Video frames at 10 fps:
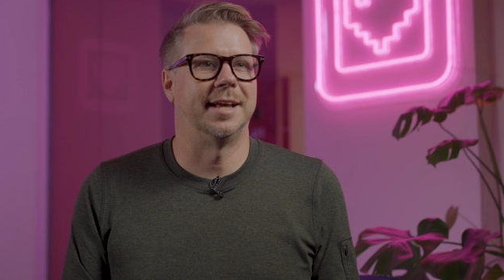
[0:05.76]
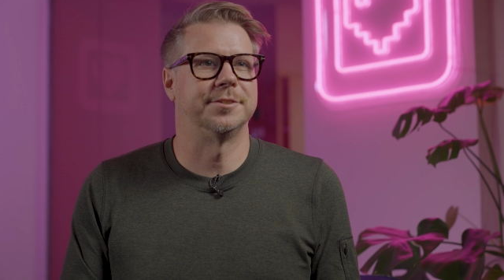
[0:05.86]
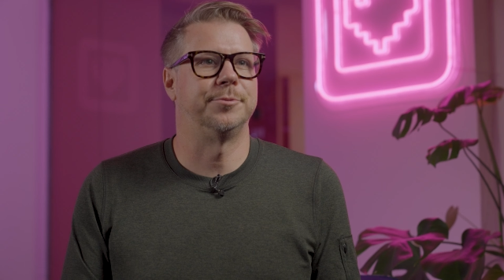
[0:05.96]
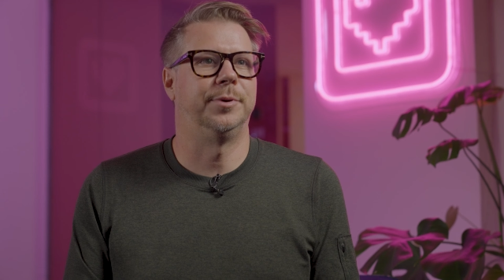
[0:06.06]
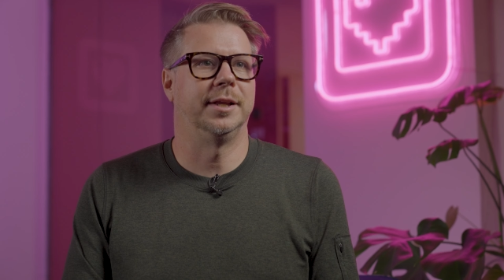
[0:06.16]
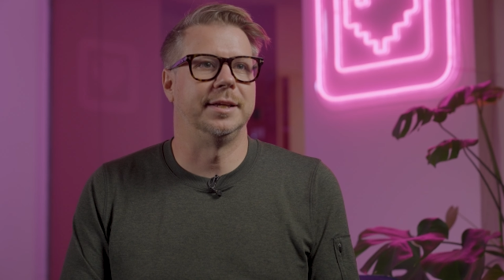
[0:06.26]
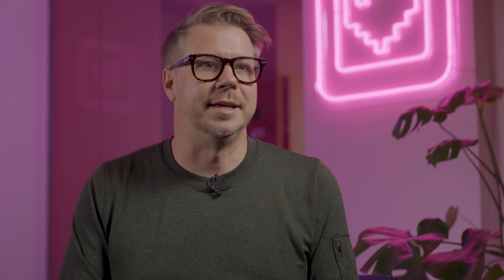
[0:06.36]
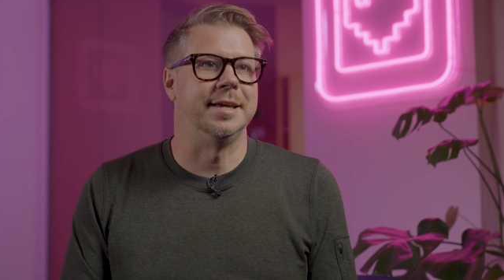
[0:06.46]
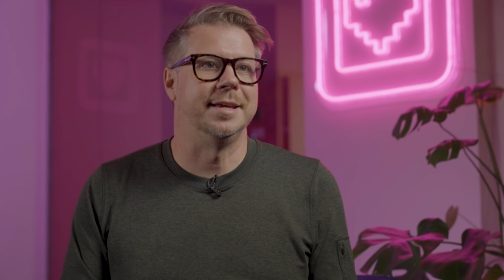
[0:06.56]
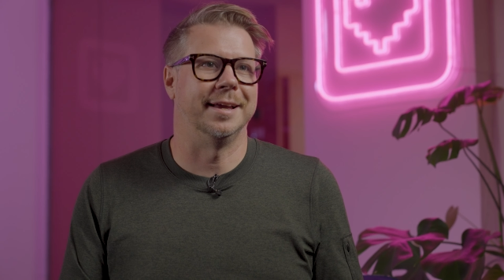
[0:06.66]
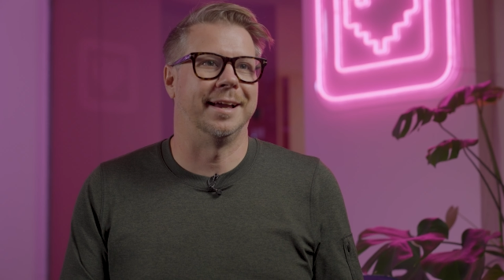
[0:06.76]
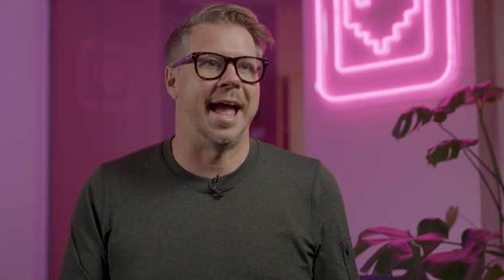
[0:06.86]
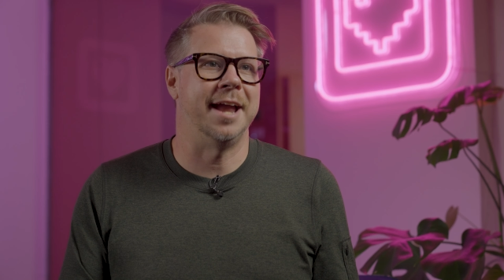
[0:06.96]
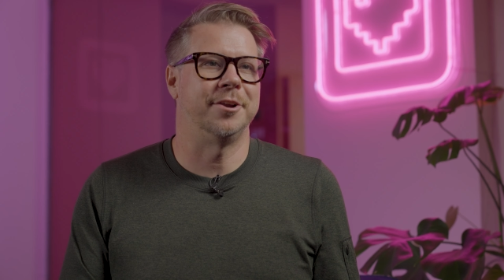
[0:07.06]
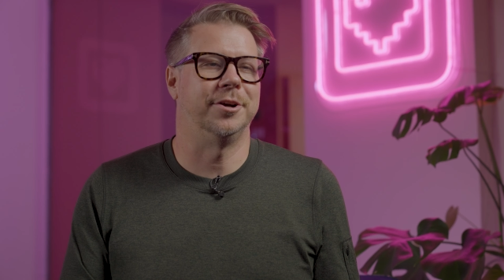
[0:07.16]
that's really
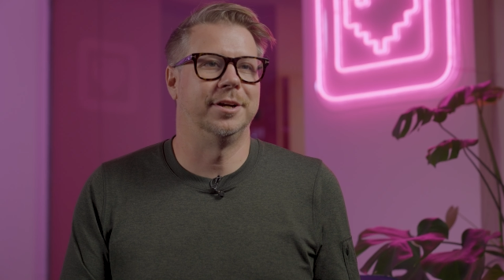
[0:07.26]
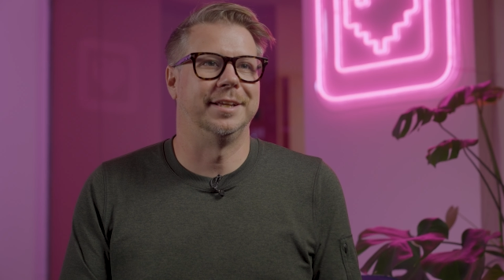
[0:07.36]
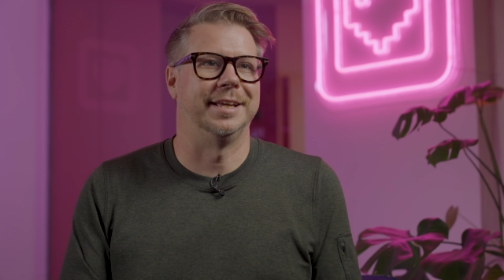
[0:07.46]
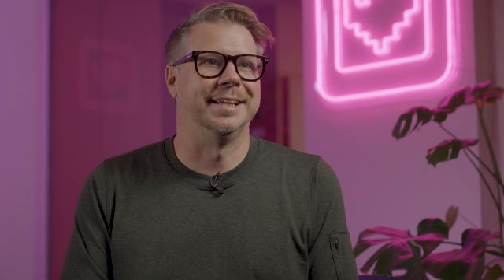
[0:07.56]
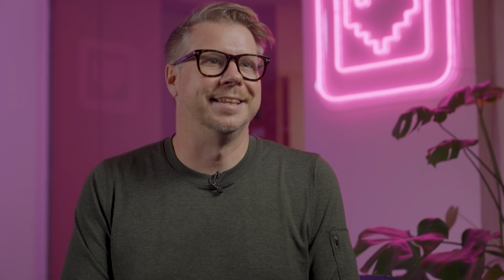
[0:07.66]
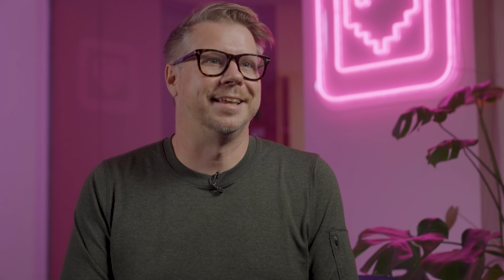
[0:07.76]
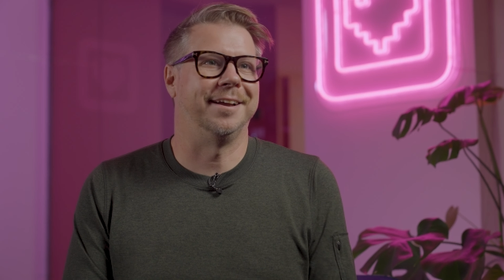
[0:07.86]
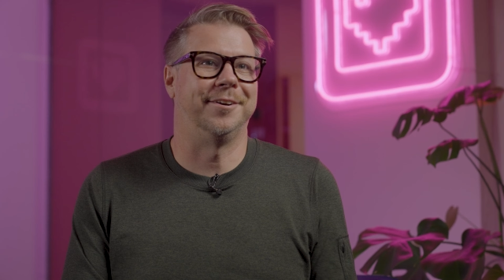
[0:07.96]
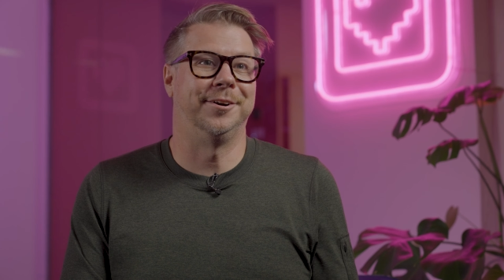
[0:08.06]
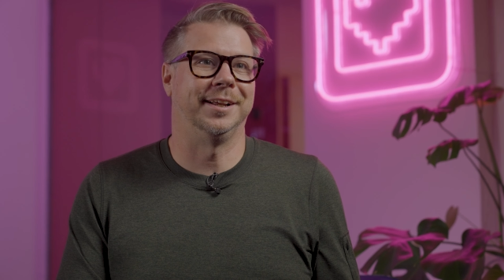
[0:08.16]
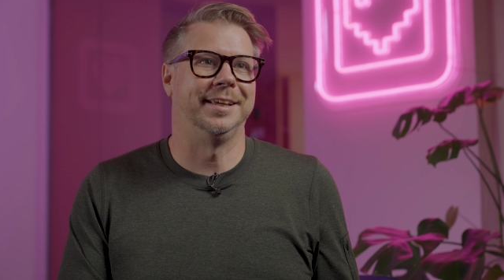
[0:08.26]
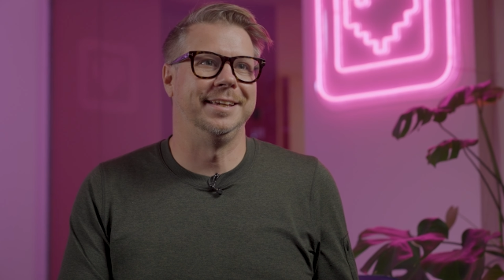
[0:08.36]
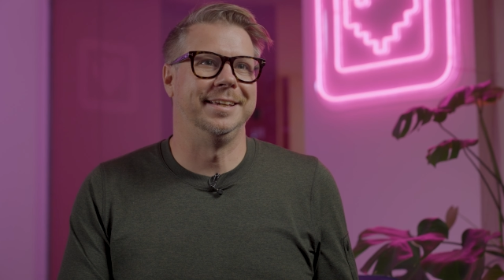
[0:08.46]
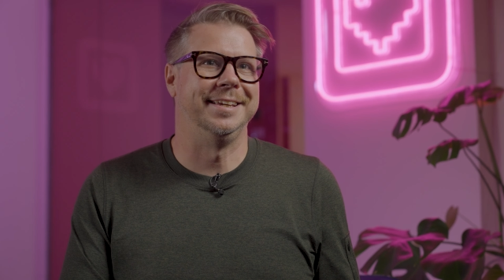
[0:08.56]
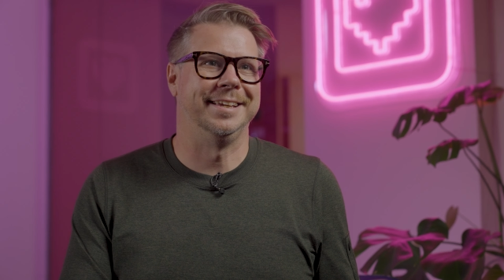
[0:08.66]
anchored in the
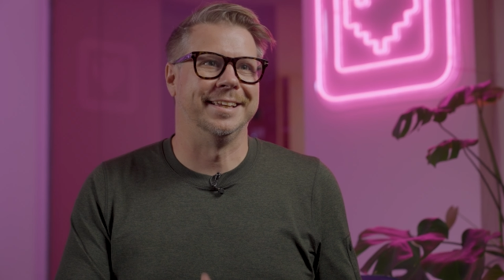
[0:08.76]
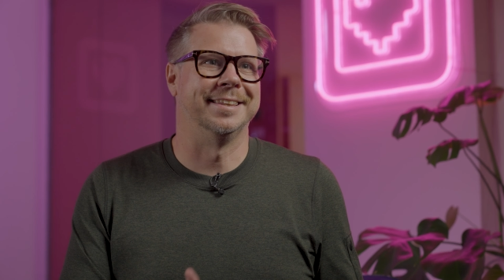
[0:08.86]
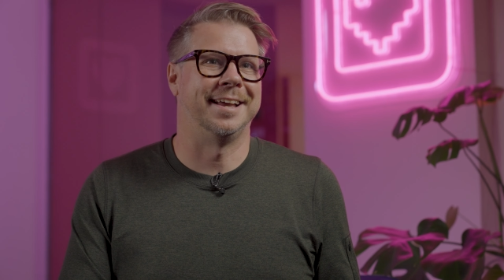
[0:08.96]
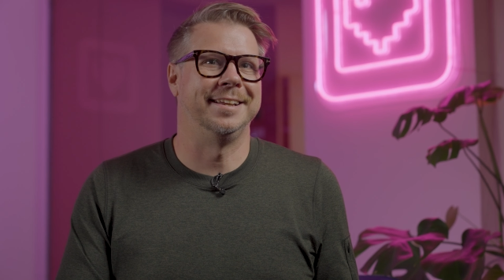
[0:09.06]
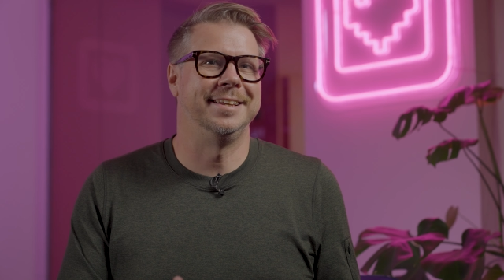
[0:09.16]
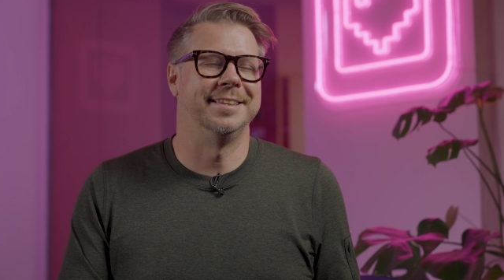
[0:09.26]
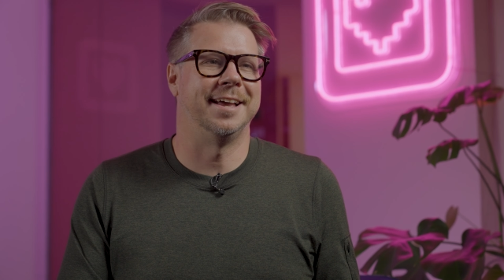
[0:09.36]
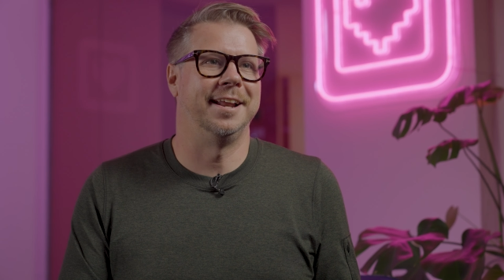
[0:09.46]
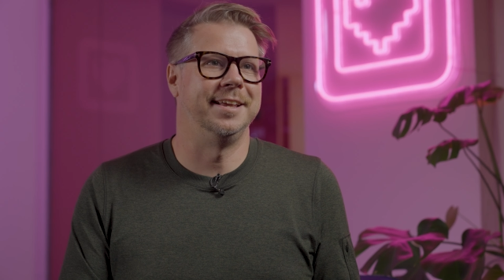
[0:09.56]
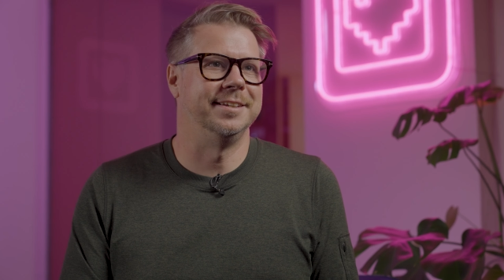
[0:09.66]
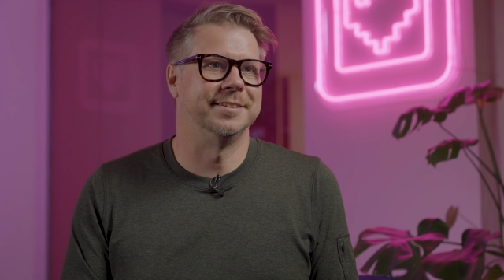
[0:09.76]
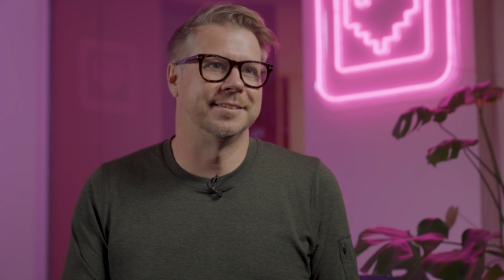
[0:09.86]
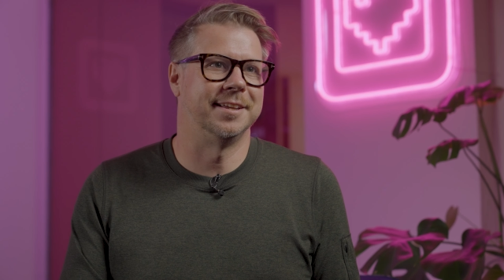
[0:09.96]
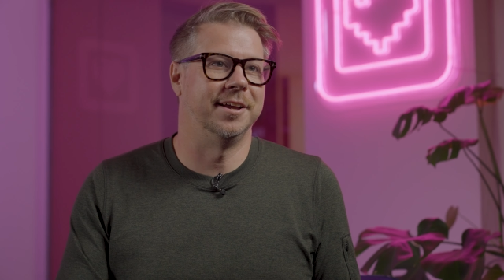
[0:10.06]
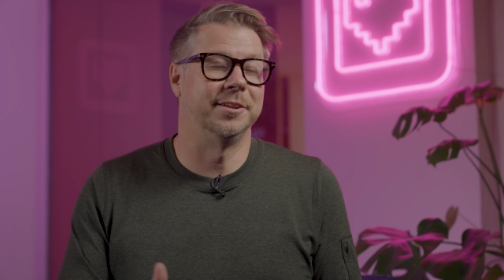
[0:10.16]
early
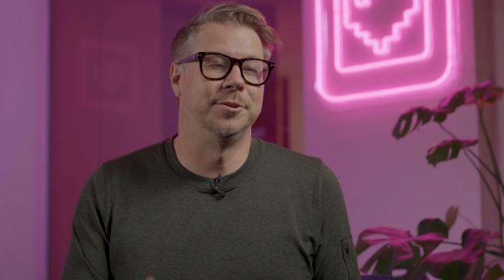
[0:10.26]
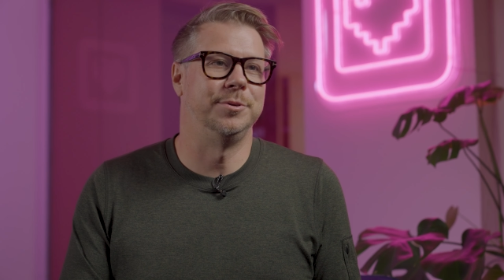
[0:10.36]
1990s to